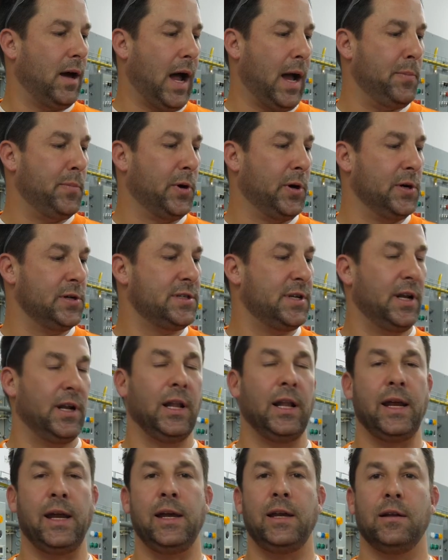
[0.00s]
I
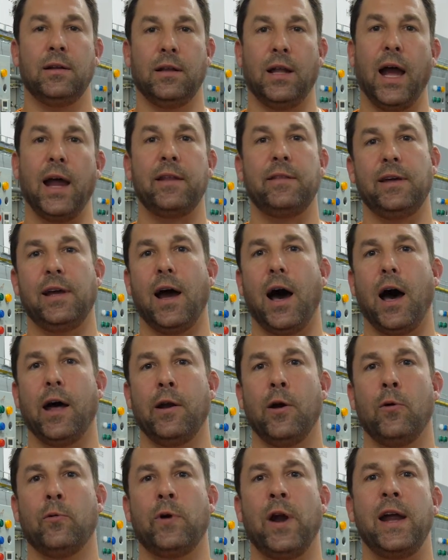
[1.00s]
personally like the
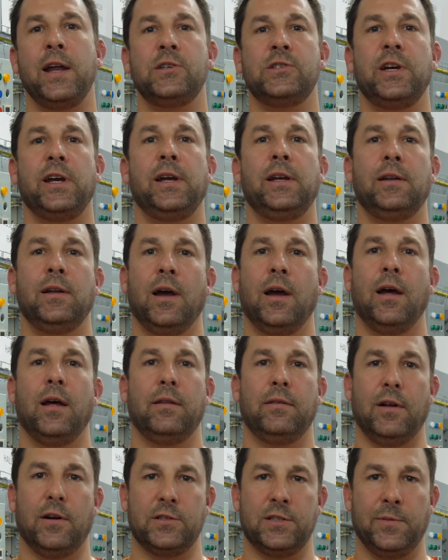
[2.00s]
auto ranging.
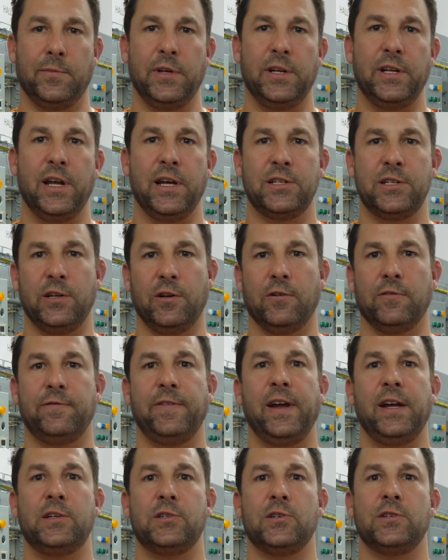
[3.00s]
There's some additional
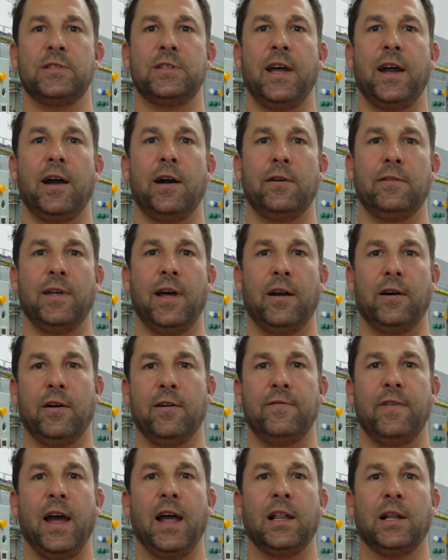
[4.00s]
features there that are
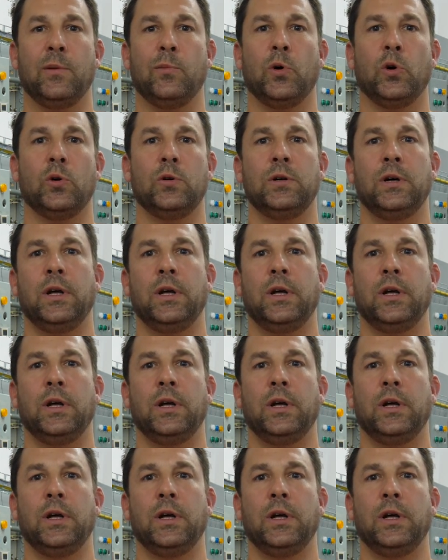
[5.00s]
available,